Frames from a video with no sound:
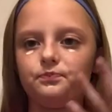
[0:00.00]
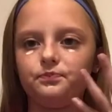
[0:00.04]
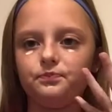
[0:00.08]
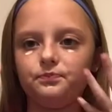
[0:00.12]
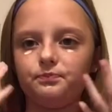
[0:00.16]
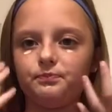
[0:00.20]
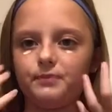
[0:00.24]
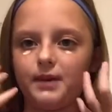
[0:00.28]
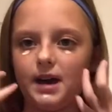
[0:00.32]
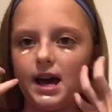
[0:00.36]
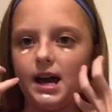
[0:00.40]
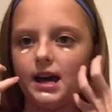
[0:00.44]

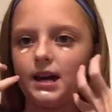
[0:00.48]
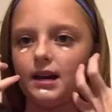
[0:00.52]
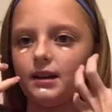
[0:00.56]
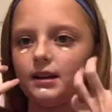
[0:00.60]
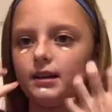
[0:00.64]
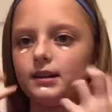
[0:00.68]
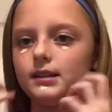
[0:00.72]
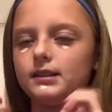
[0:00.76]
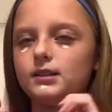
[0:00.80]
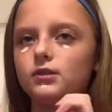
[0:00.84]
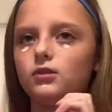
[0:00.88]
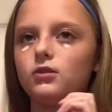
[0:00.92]

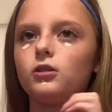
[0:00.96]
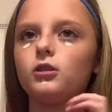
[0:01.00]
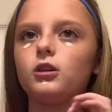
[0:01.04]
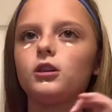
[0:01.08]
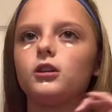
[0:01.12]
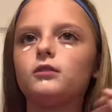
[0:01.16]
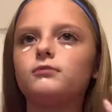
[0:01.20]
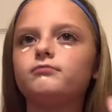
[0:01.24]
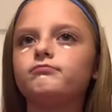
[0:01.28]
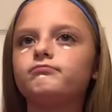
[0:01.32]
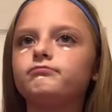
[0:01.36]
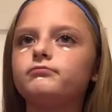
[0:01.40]
bags,
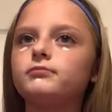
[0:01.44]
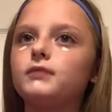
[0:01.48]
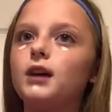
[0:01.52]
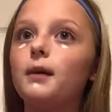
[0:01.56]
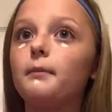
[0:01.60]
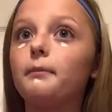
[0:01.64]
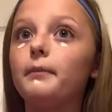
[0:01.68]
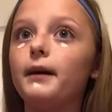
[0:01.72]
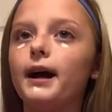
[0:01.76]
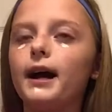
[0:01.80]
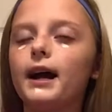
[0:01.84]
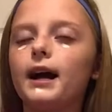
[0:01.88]
or
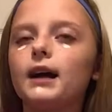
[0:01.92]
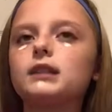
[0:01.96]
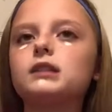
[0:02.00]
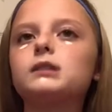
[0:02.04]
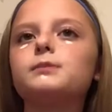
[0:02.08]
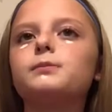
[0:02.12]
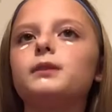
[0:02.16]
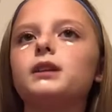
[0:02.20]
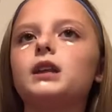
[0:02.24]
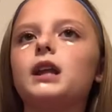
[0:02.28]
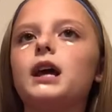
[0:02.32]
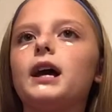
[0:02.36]
not bags,
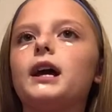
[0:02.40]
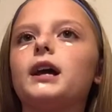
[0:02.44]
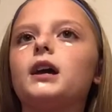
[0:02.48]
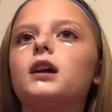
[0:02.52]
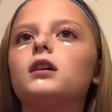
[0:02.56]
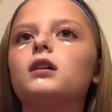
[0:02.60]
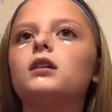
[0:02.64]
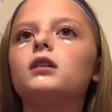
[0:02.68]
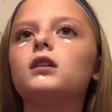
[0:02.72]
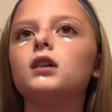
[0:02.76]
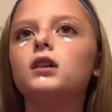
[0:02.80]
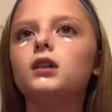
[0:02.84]
but like
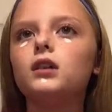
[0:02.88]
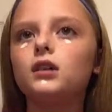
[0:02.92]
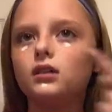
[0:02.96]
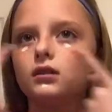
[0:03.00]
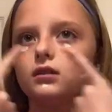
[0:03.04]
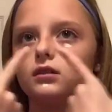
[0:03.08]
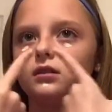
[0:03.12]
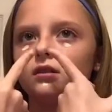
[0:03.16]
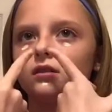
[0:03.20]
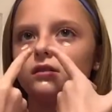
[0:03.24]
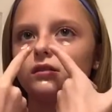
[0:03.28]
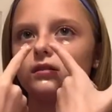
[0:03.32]

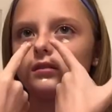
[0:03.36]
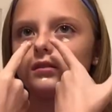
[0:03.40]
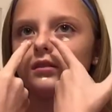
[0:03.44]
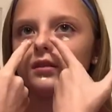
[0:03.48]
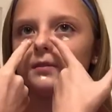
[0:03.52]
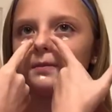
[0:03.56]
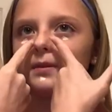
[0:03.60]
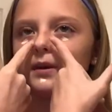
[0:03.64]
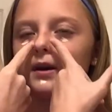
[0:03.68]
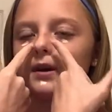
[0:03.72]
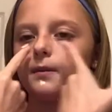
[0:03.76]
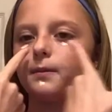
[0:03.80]
the
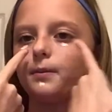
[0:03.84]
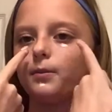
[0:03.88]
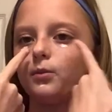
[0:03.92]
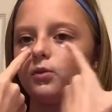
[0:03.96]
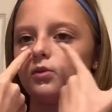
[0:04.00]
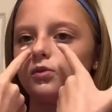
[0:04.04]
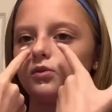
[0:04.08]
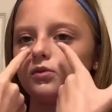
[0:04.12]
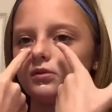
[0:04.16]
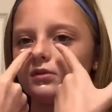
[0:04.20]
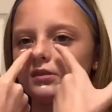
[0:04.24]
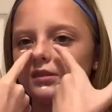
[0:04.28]

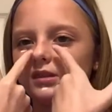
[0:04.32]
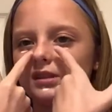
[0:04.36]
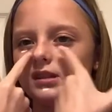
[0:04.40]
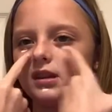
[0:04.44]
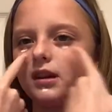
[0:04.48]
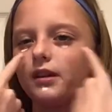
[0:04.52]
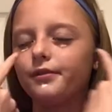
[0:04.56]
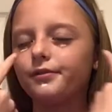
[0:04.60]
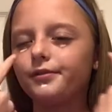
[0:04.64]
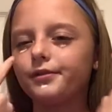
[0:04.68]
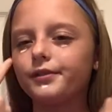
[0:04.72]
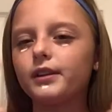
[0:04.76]
purple
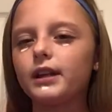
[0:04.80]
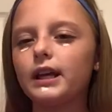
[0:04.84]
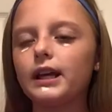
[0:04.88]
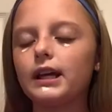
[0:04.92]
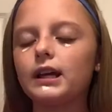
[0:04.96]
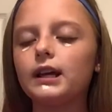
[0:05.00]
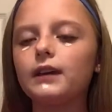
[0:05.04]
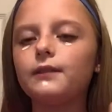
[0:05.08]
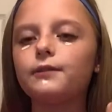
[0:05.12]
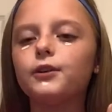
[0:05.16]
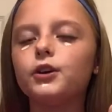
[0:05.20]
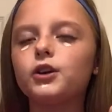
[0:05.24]
stuff for
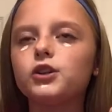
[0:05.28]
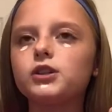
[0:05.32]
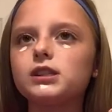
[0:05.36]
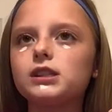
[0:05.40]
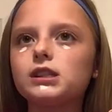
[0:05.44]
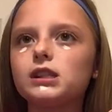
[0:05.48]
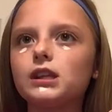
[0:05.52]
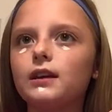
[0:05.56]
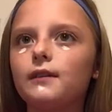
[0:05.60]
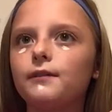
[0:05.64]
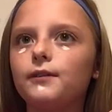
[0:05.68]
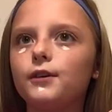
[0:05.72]
like if
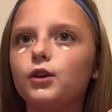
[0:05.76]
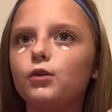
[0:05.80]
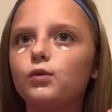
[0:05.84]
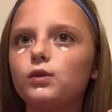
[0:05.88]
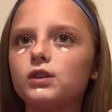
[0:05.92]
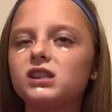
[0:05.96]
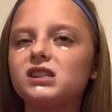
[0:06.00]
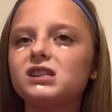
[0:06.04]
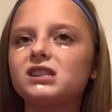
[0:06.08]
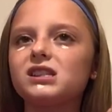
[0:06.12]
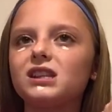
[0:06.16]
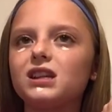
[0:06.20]
you were
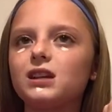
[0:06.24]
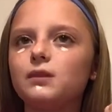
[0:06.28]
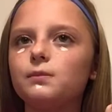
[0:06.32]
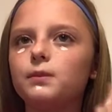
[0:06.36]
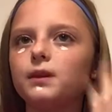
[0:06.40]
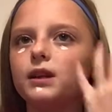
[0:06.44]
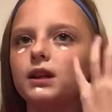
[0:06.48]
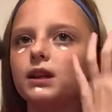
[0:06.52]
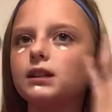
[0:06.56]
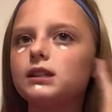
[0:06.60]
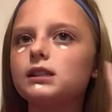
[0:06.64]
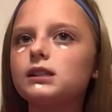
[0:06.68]

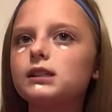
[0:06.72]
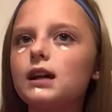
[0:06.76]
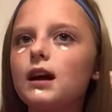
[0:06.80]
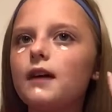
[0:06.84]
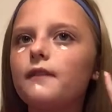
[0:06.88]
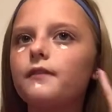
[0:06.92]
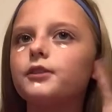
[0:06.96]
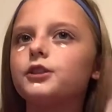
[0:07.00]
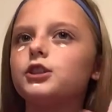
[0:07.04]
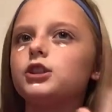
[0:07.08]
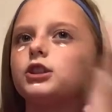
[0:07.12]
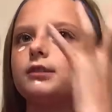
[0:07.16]
sleepy and
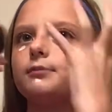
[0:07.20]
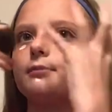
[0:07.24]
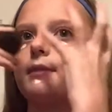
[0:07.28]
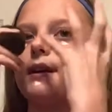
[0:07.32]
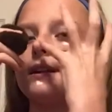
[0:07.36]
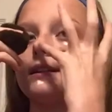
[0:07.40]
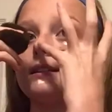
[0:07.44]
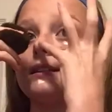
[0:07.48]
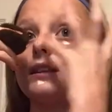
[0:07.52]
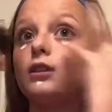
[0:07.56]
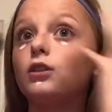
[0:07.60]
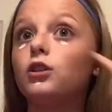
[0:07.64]
stuff. It just
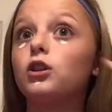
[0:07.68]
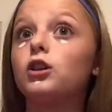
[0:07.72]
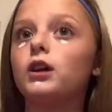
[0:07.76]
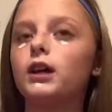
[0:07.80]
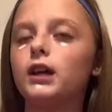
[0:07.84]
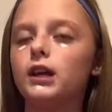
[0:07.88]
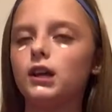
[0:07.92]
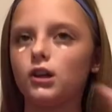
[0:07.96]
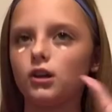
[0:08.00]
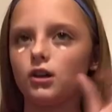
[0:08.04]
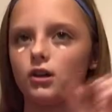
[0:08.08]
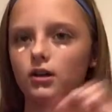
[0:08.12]
makes it look
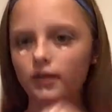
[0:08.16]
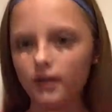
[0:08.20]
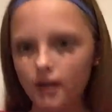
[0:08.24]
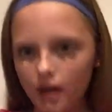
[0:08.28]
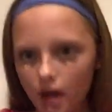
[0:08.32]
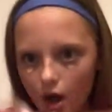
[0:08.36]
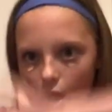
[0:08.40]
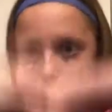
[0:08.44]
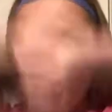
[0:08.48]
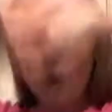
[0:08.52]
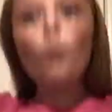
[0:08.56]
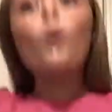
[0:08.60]
like you're
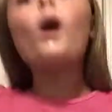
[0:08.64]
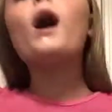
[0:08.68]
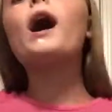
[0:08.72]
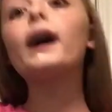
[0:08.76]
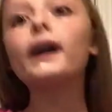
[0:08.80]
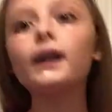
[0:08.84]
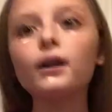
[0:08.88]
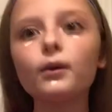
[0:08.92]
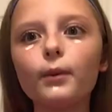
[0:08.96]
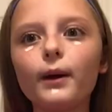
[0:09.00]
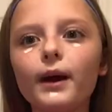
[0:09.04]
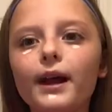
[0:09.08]

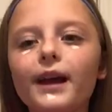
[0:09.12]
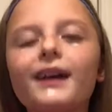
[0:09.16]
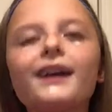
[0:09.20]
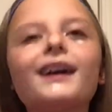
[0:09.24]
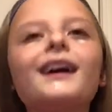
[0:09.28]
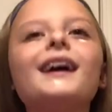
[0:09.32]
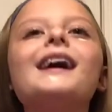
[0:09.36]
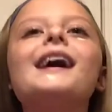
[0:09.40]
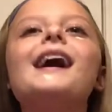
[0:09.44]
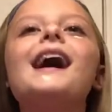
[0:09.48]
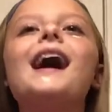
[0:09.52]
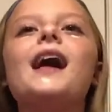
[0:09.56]
wide awake.
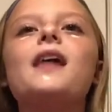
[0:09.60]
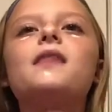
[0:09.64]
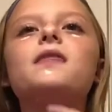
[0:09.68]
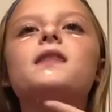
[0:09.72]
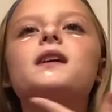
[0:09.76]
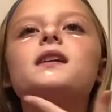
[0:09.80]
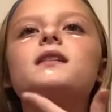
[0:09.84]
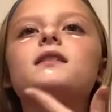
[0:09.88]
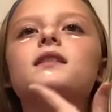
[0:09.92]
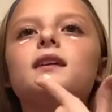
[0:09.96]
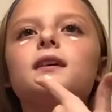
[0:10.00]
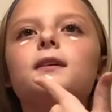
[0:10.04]
And
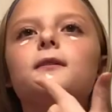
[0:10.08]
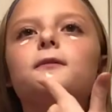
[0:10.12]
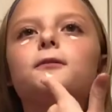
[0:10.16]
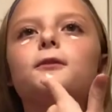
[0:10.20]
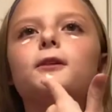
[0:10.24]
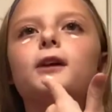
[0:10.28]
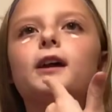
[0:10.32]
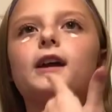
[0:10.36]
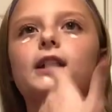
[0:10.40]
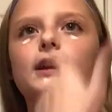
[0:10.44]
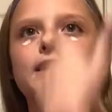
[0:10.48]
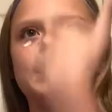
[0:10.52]
then like for
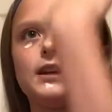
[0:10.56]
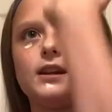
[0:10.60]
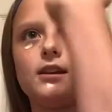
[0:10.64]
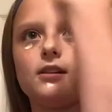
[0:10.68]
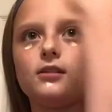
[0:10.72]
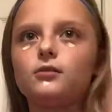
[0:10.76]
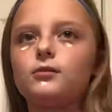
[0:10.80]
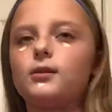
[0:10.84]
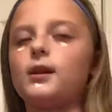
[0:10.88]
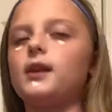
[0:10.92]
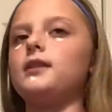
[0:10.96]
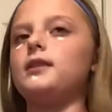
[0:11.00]
right here
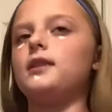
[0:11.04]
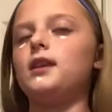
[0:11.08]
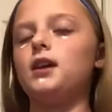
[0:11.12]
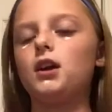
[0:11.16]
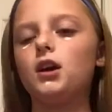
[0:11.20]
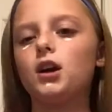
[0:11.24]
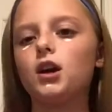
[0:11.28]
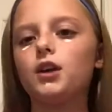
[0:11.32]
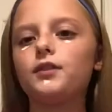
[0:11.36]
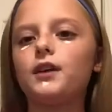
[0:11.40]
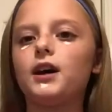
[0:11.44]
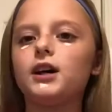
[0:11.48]
and right
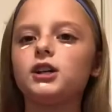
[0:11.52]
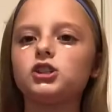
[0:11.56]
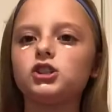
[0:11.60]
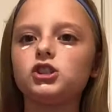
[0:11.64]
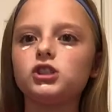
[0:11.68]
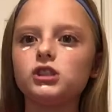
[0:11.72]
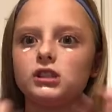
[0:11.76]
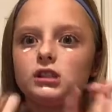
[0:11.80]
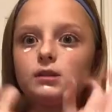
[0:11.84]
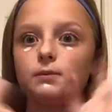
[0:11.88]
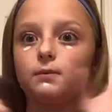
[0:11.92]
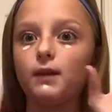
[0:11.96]
there, that's
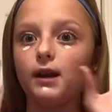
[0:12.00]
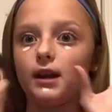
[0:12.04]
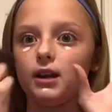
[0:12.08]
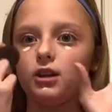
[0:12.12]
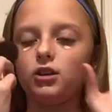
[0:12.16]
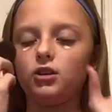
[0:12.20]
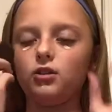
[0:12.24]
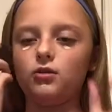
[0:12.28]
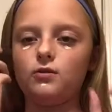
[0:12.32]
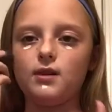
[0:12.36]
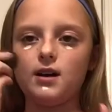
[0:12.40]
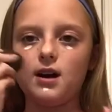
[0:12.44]
just to
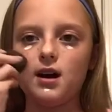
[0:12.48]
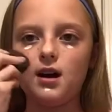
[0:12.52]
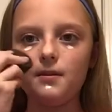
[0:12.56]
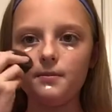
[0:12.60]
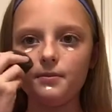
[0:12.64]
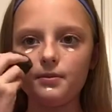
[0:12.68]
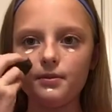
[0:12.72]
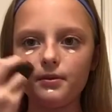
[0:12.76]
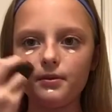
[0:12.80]
brighten you up.